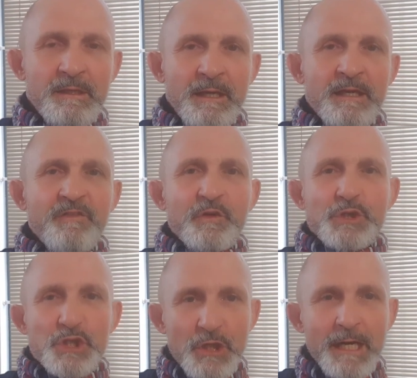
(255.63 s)
And if you're
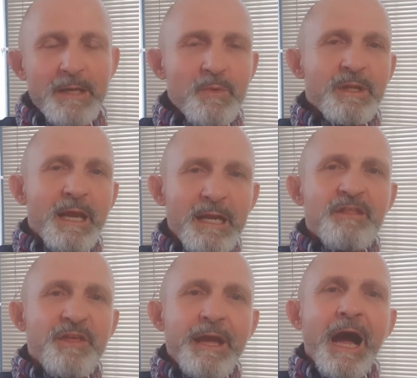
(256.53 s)
struggling with
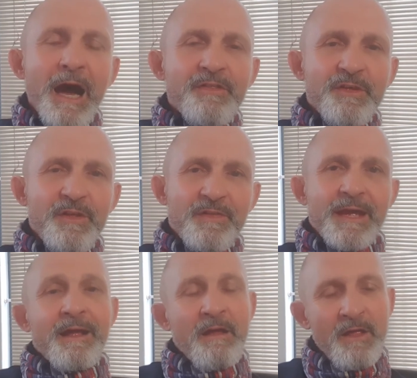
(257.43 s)
anything other than
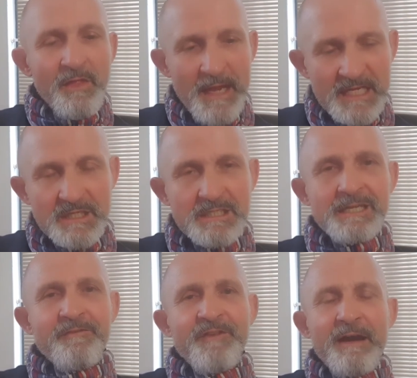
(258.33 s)
that, it's
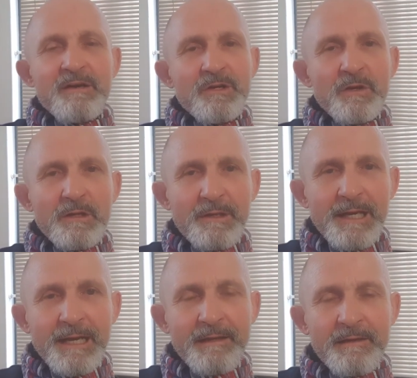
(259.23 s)
founded on a
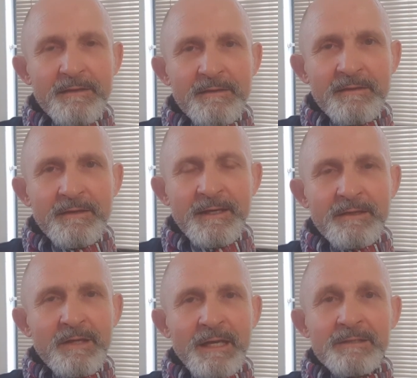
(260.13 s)
lie.
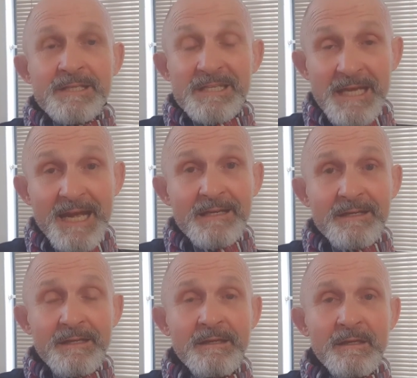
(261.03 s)
And, and
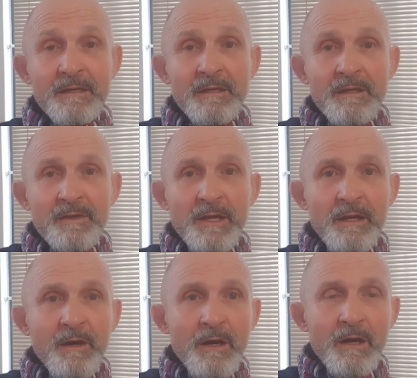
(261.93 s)
sadly,
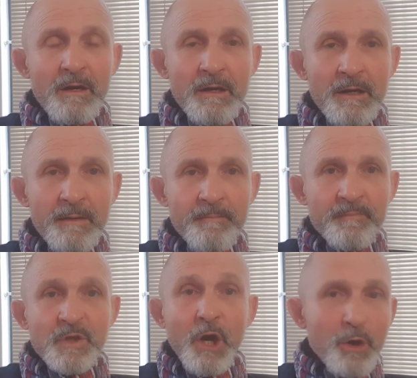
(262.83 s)
there are
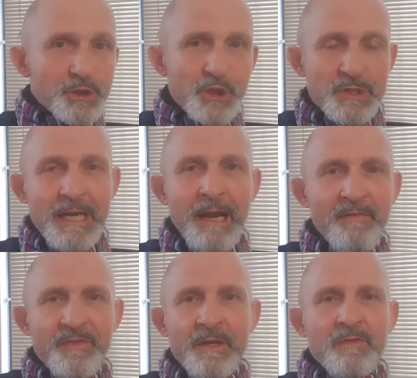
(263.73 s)
um, cultures
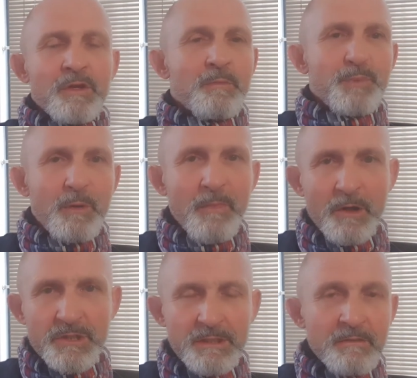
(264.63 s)
out there that are
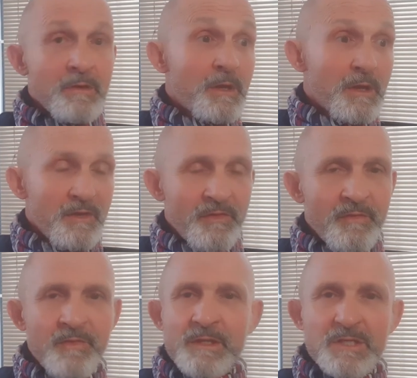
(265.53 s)
promoting
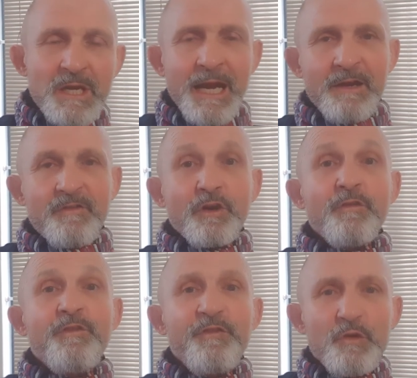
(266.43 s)
this kind of
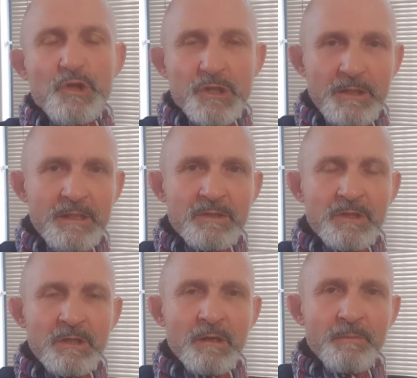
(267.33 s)
confusion into
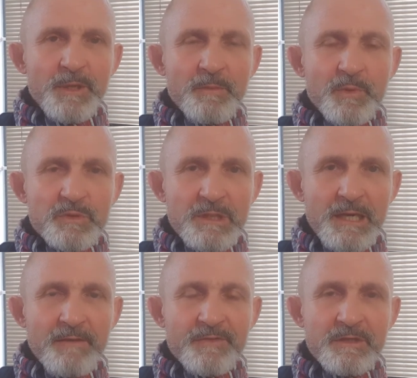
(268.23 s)
young people's
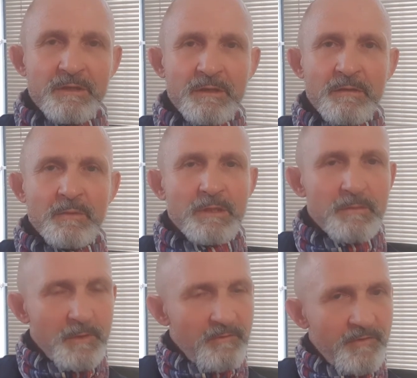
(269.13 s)
lives. We need
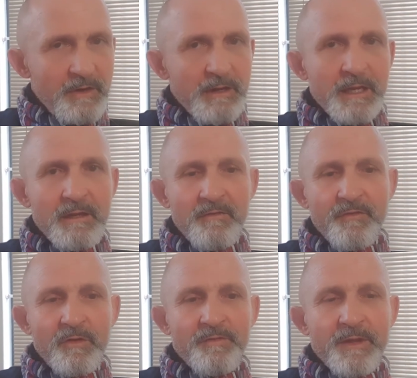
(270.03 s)
to be very
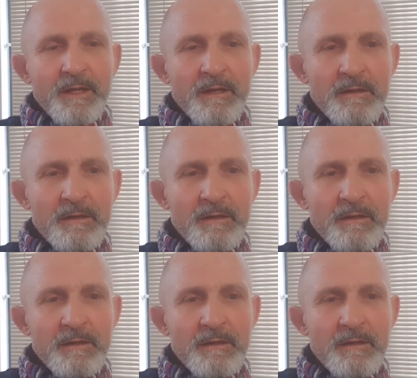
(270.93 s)
careful of that.